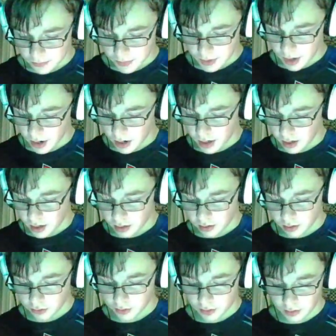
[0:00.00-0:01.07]

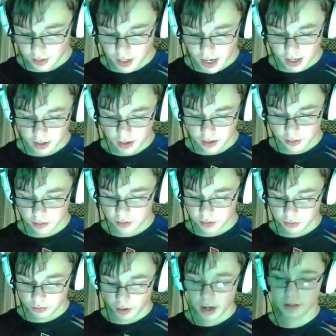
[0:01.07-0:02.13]
It was just
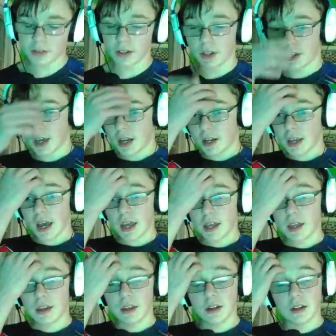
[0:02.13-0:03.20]
racing. He kind of got
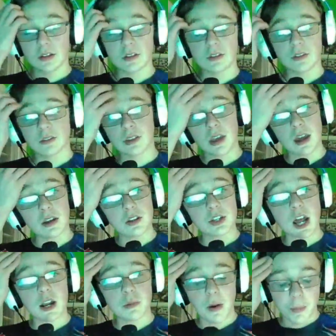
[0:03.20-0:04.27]
hit, and it just kind of
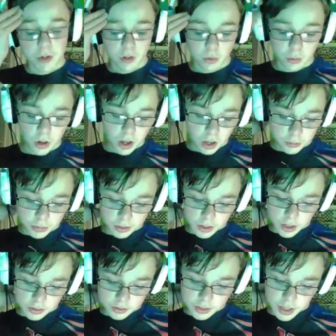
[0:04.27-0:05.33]
shot him up into the wall, cut
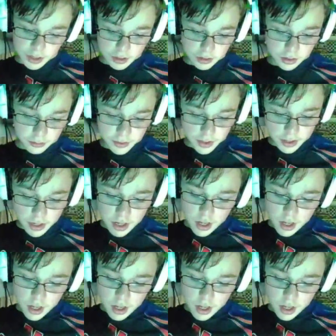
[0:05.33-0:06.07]
his tire a little bit.